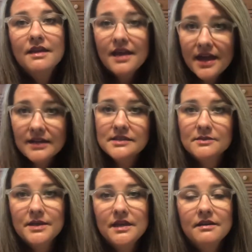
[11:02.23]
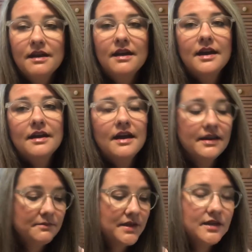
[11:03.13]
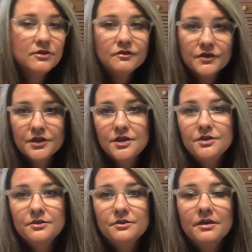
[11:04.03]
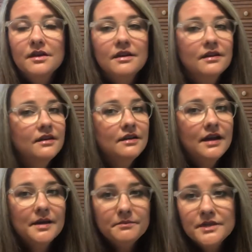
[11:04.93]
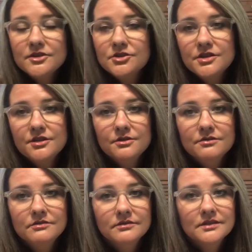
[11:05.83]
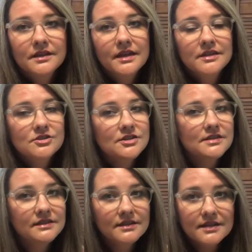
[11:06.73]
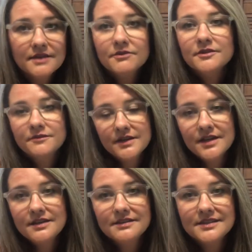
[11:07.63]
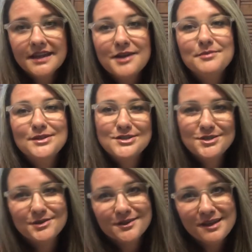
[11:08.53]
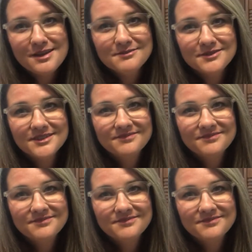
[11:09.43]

ask me. I'm here for you. I miss you, and just never forget how much you are loved.